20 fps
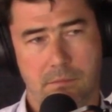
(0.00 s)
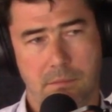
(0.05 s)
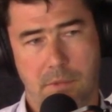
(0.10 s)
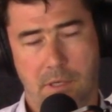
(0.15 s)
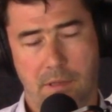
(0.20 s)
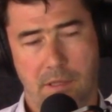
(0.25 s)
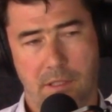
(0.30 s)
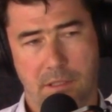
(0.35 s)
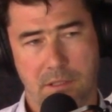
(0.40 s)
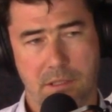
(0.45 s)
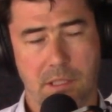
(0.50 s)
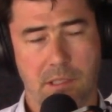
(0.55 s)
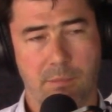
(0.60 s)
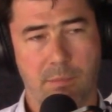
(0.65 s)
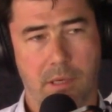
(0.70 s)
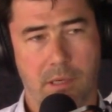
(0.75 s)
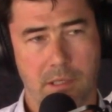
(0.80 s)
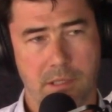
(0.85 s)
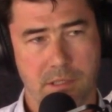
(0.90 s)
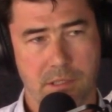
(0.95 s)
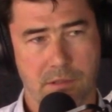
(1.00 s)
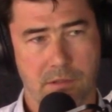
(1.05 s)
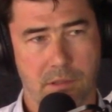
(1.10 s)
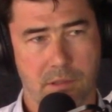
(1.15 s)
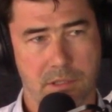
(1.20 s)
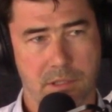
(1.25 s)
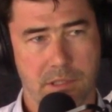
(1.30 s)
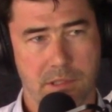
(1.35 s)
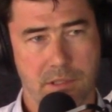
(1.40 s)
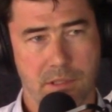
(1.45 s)
I think still applies
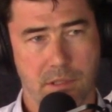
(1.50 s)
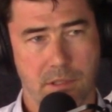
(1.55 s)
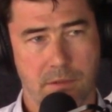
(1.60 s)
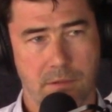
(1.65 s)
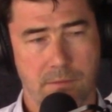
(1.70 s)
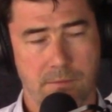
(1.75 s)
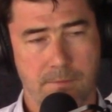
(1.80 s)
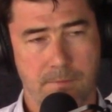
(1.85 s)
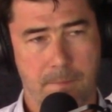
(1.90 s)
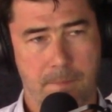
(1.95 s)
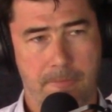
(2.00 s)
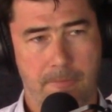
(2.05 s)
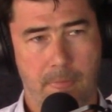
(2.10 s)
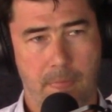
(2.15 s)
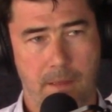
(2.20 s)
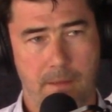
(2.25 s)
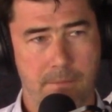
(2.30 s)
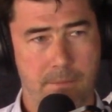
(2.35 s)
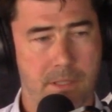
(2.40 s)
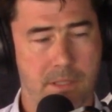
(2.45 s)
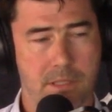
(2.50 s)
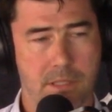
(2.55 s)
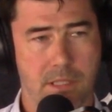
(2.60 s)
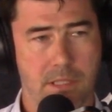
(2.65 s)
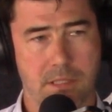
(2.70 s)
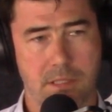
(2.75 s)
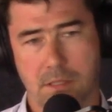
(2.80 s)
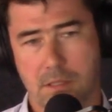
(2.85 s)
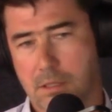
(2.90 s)
across into business